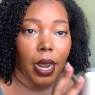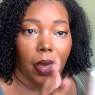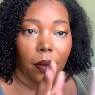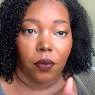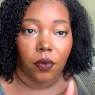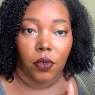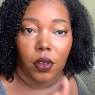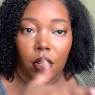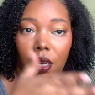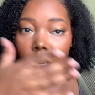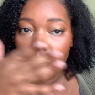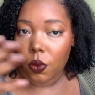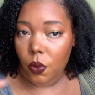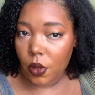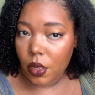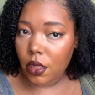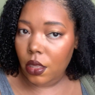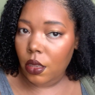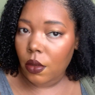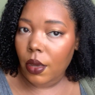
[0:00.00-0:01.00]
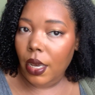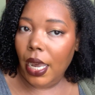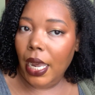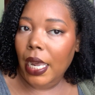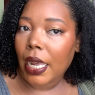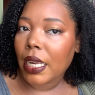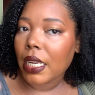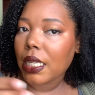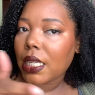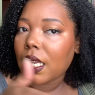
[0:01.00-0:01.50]
I'm reading with you
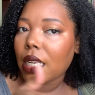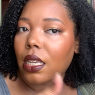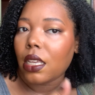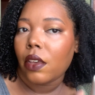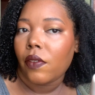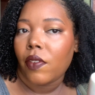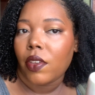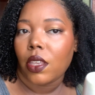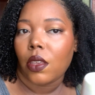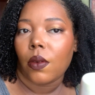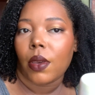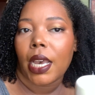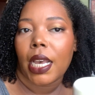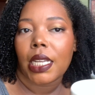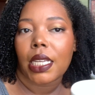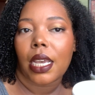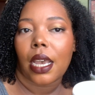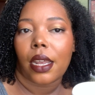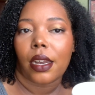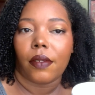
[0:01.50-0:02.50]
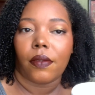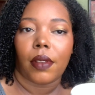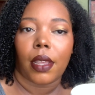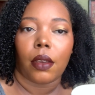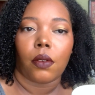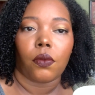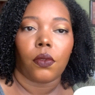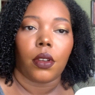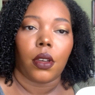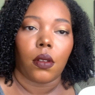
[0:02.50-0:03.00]
guys and giving you guys kind of like
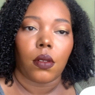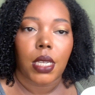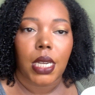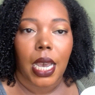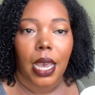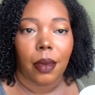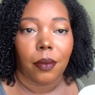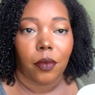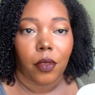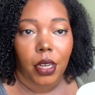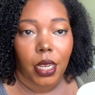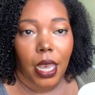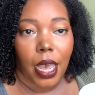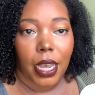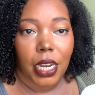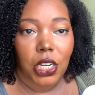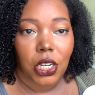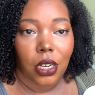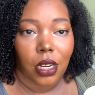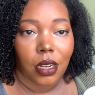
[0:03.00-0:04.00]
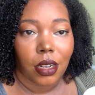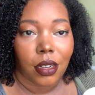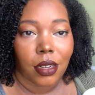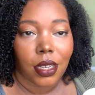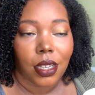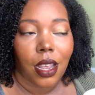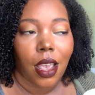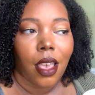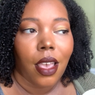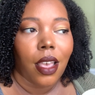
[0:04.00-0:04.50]
real-time
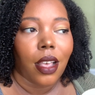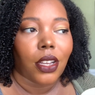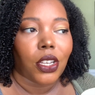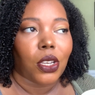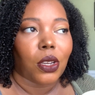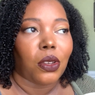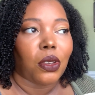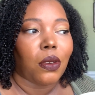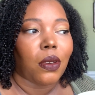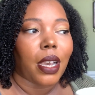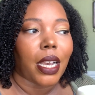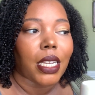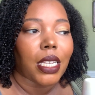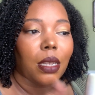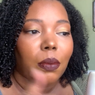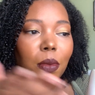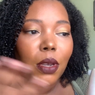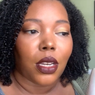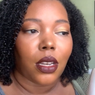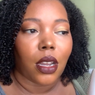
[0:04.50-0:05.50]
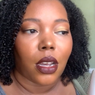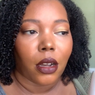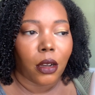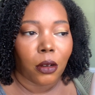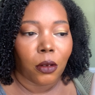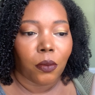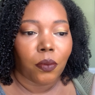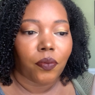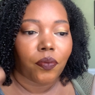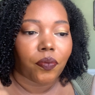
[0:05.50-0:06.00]
reactions. So you guys let me
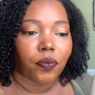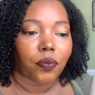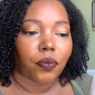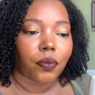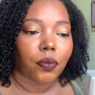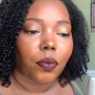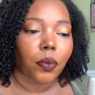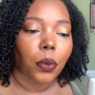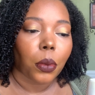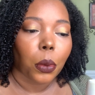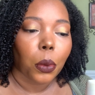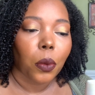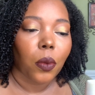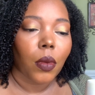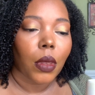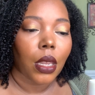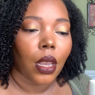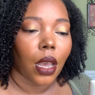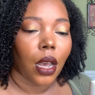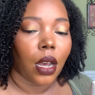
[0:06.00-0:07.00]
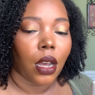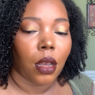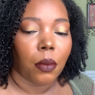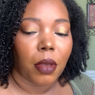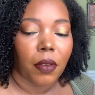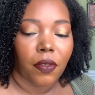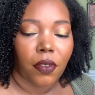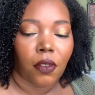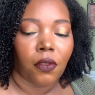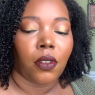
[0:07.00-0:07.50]
know
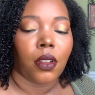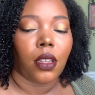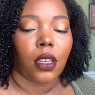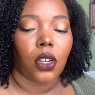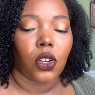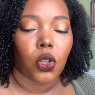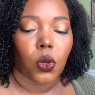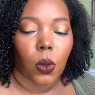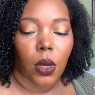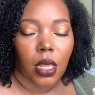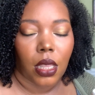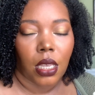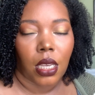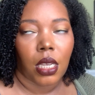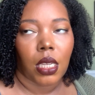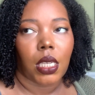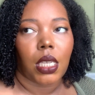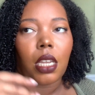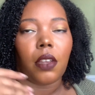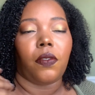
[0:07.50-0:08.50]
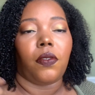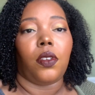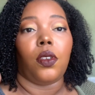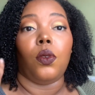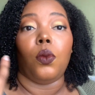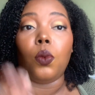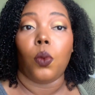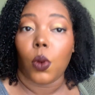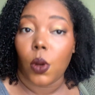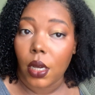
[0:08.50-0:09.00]
if you really enjoy these. If you
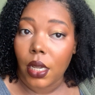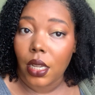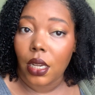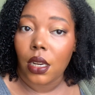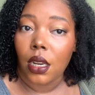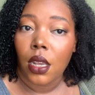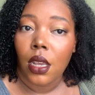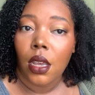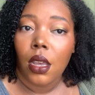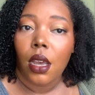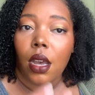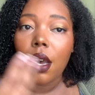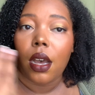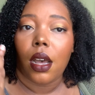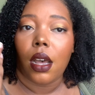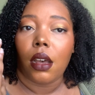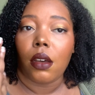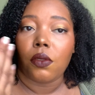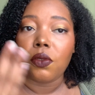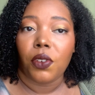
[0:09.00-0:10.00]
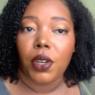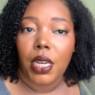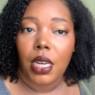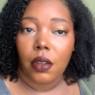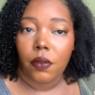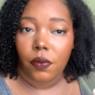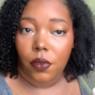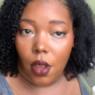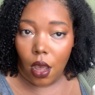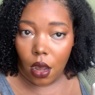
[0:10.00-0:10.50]
want
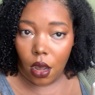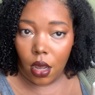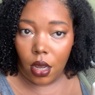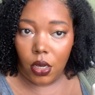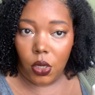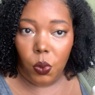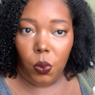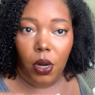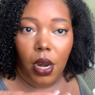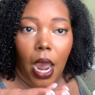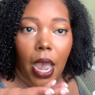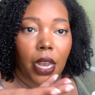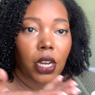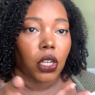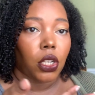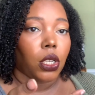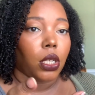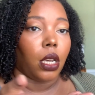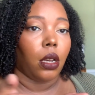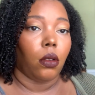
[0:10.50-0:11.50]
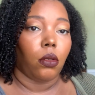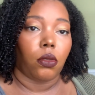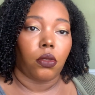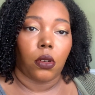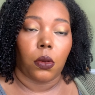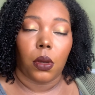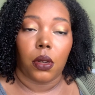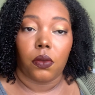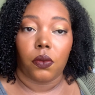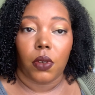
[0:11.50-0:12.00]
reading vlogs where I just go
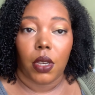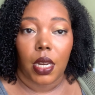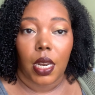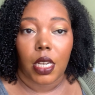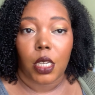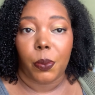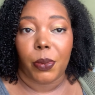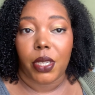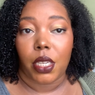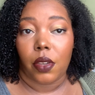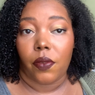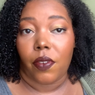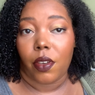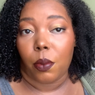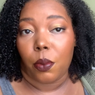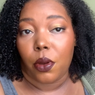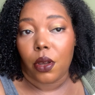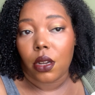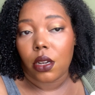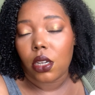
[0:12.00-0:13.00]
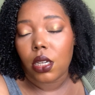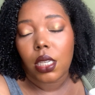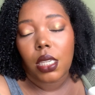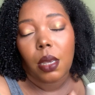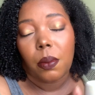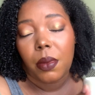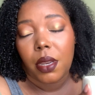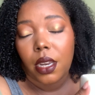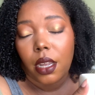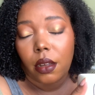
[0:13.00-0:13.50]
through and read a specific book, just
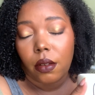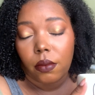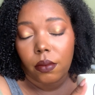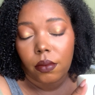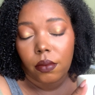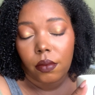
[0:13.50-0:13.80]
let me know